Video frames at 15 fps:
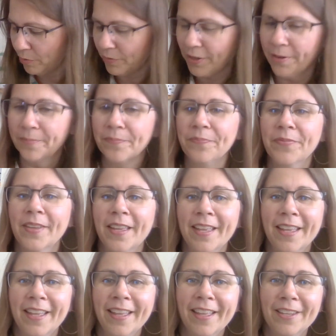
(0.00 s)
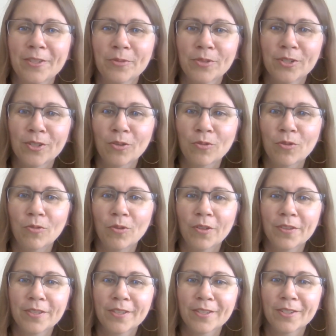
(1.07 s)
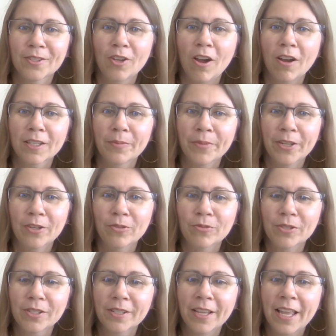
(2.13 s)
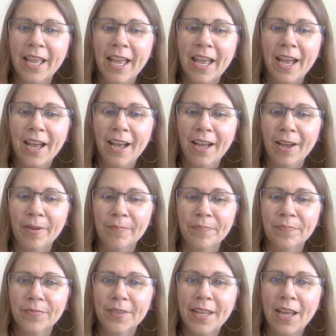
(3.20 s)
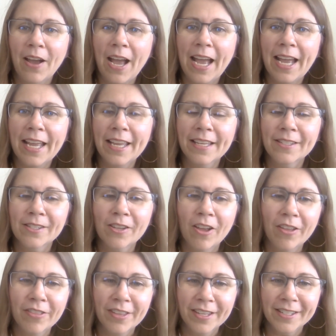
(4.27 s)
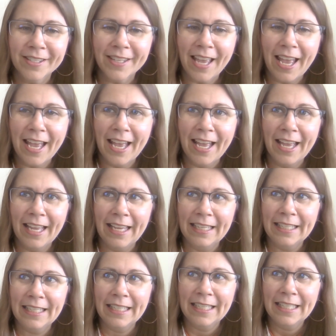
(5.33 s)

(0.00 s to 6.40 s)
movie. This was so cool. This is Talk to Me Goose. Now I saw this on